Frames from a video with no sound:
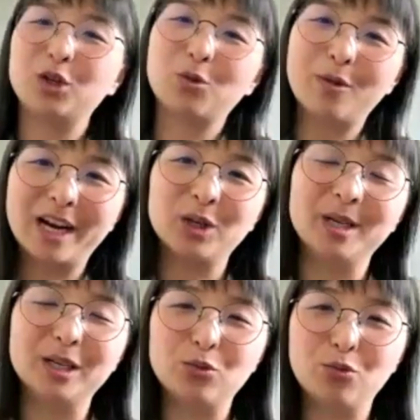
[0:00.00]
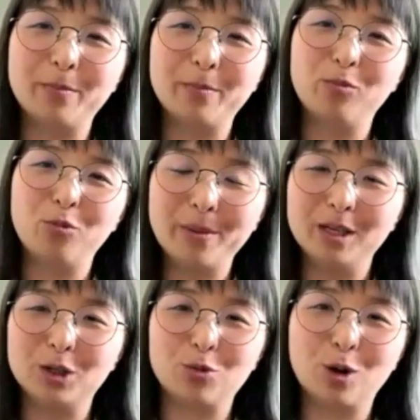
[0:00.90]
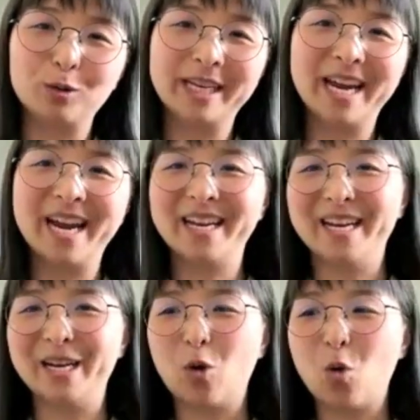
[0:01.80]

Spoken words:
direction is rib is rotated,